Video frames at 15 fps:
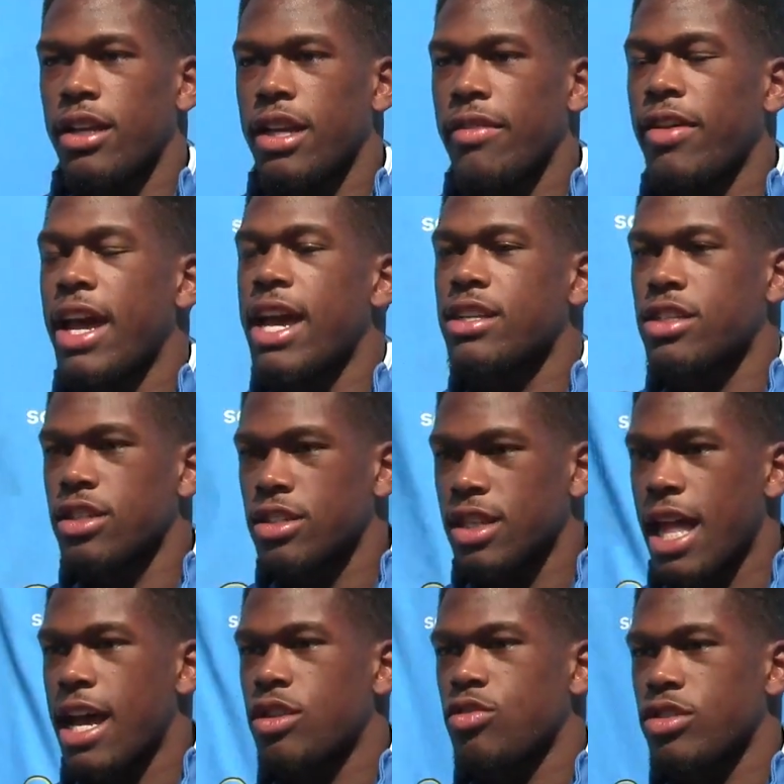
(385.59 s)
Devin Hester's
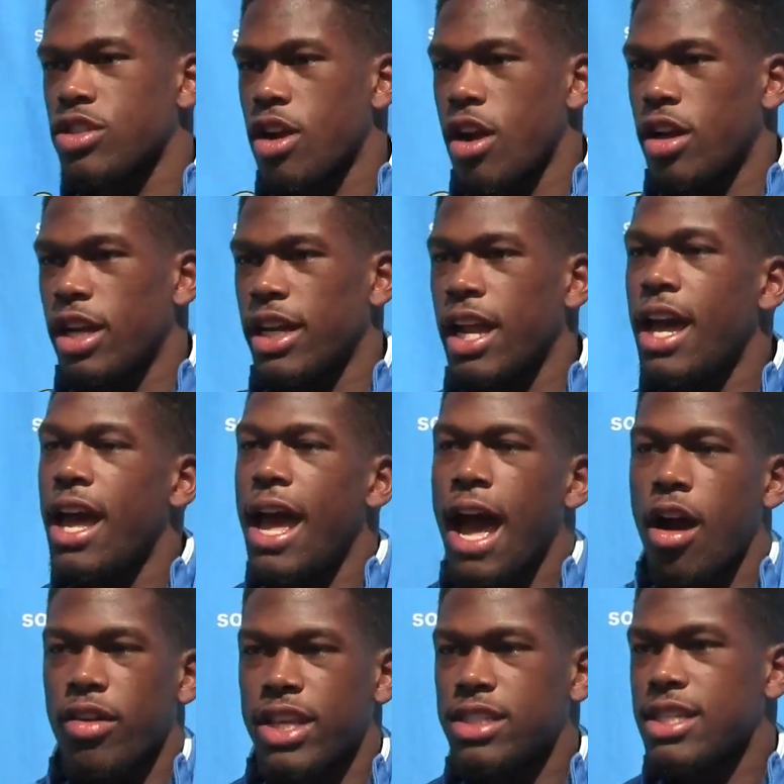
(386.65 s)
last return and
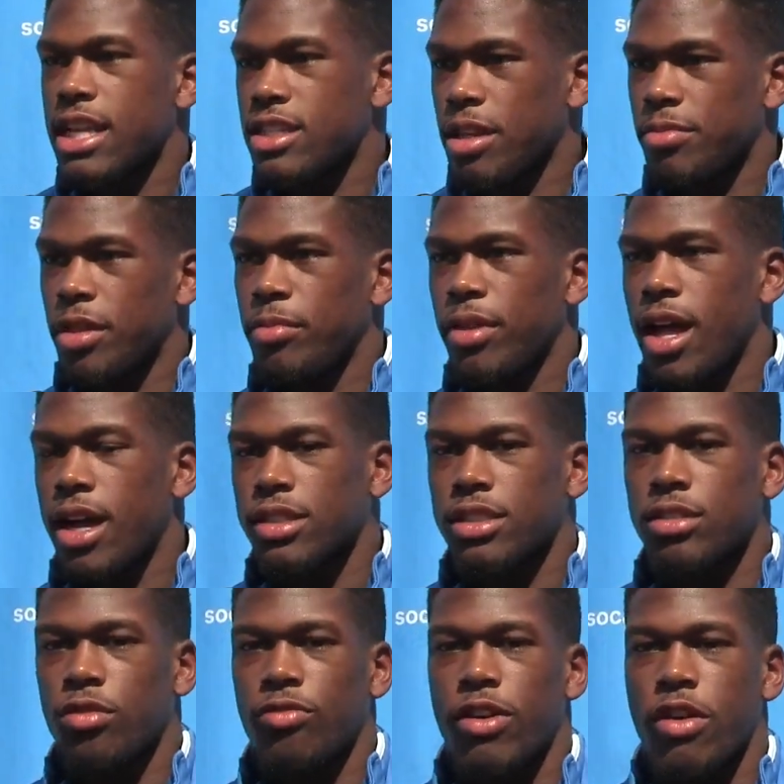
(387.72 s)
how he sets up the blocks
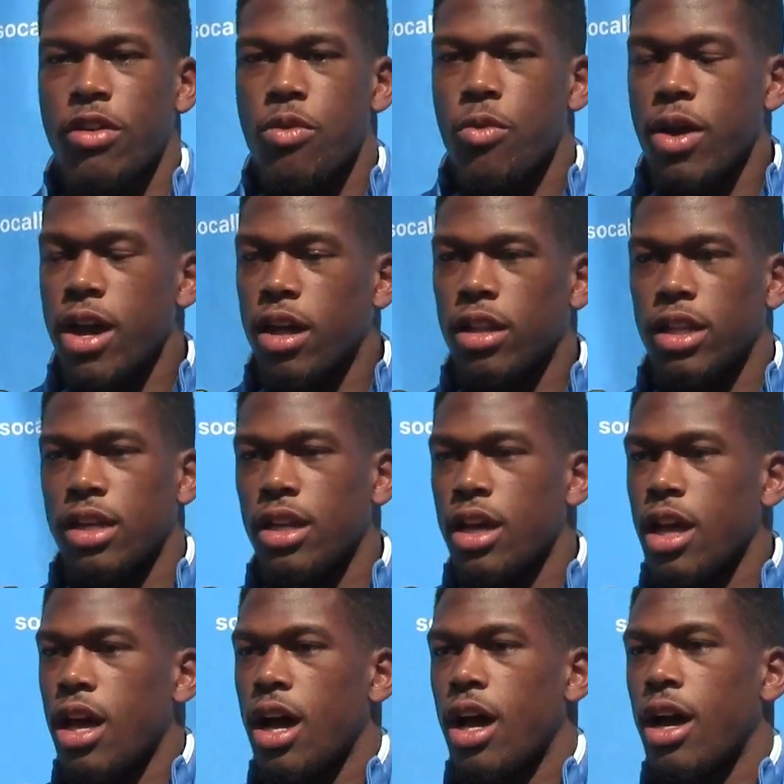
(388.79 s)
very well.
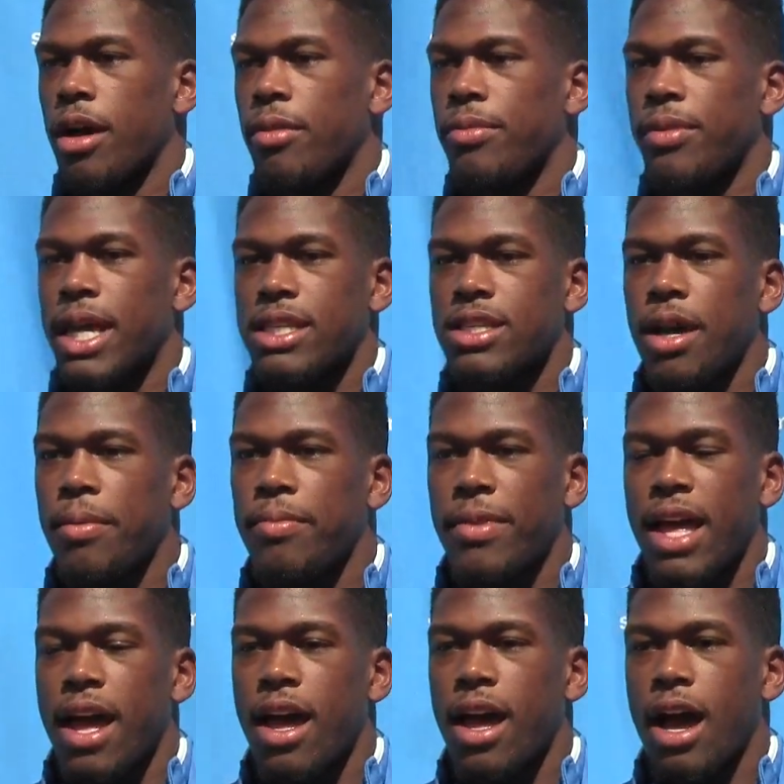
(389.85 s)
And um, that's something
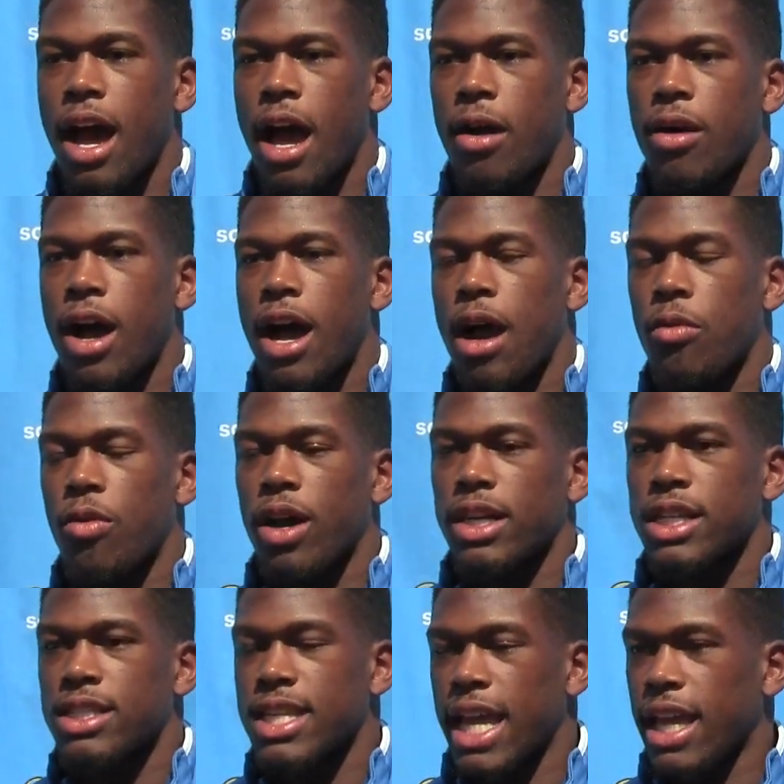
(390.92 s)
that I
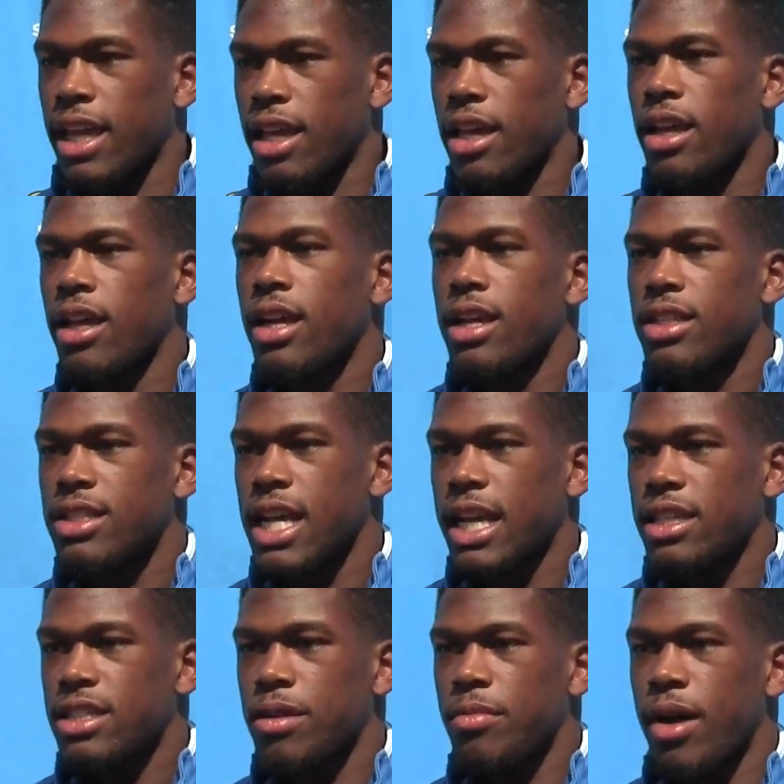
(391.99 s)
wanted to take
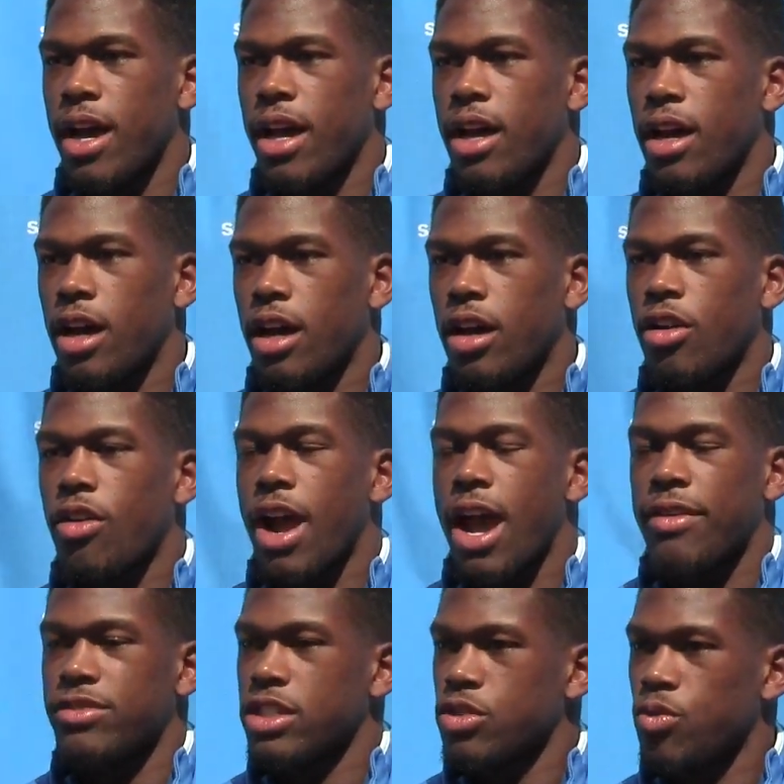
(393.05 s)
take to my uh,
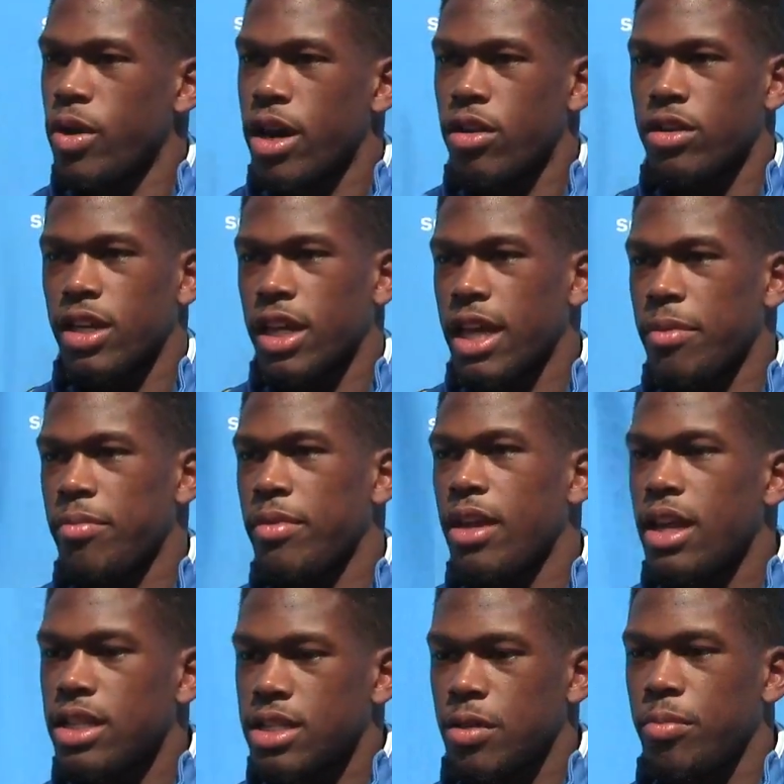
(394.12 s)
craft as well to get
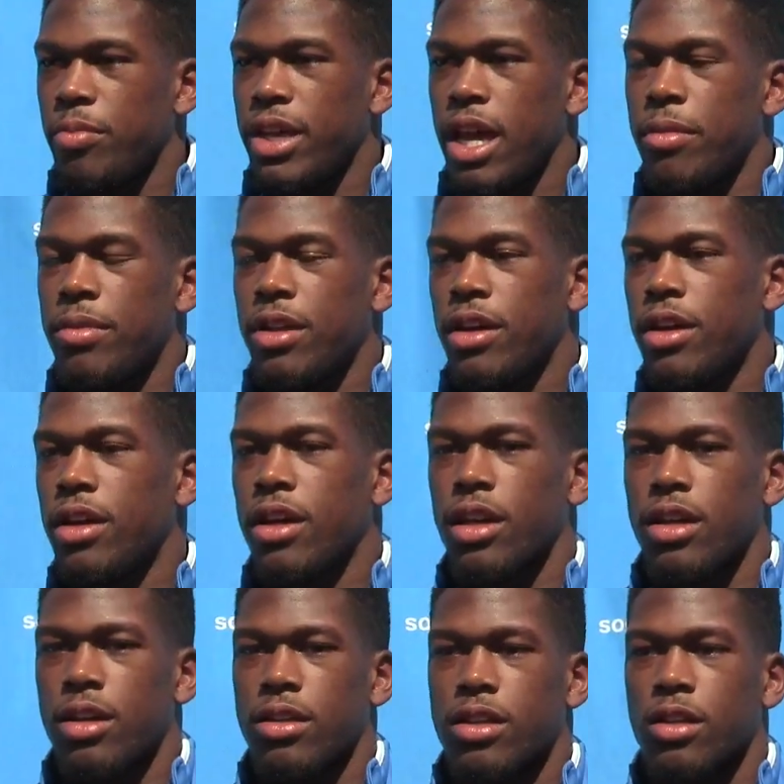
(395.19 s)
to be able to
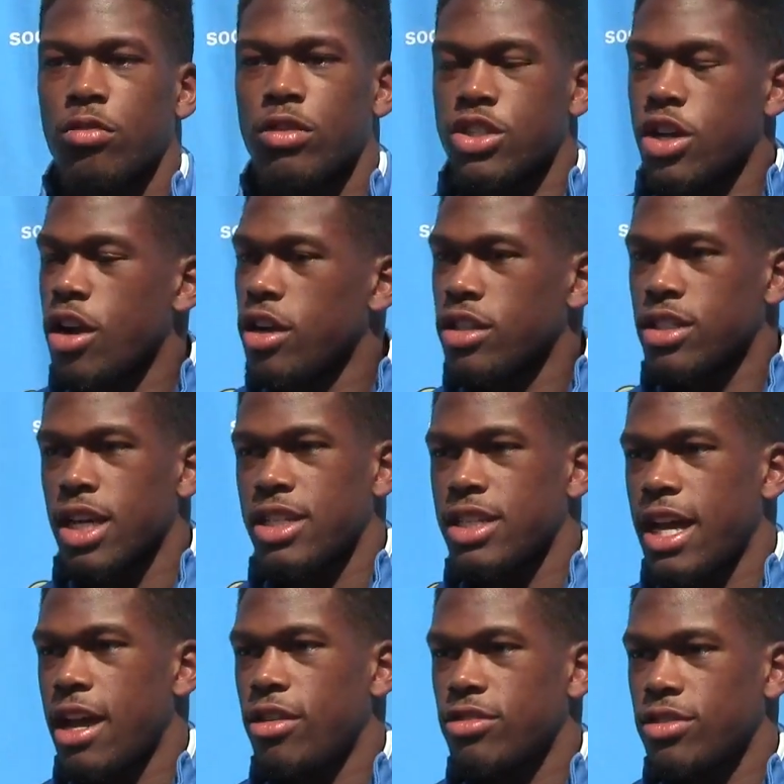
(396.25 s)
return
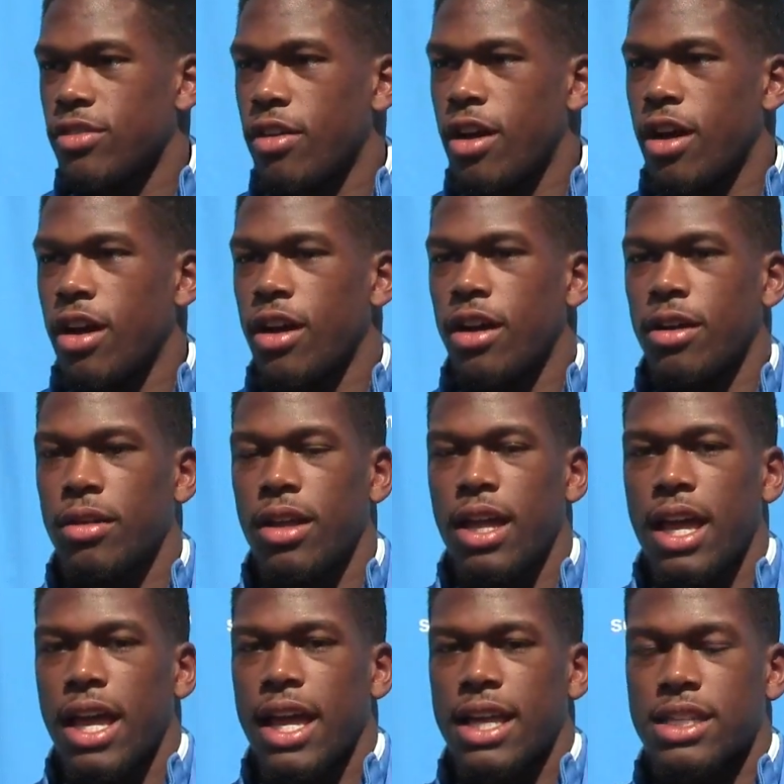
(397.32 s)
touchdowns.
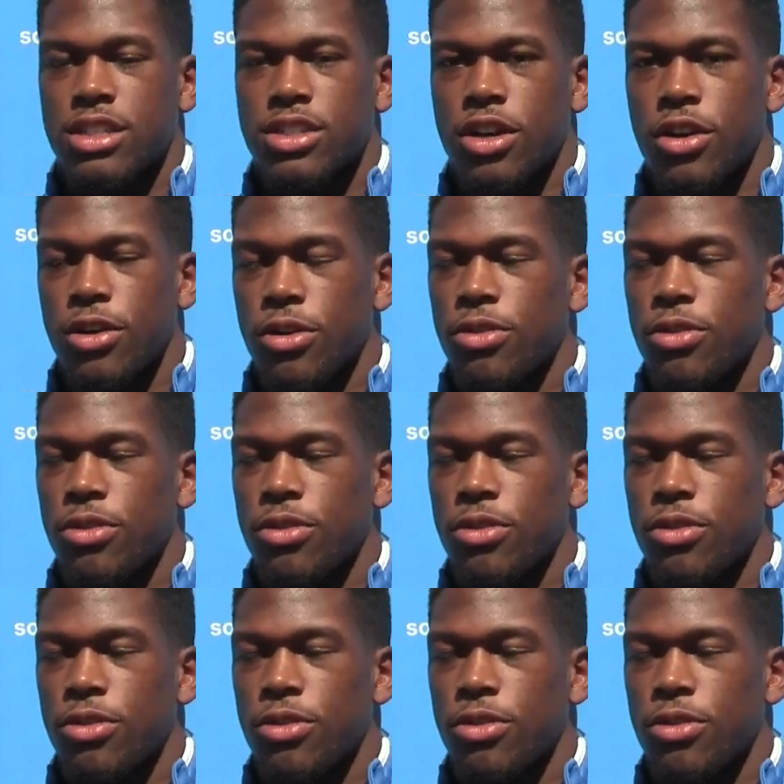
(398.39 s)
Uh, and so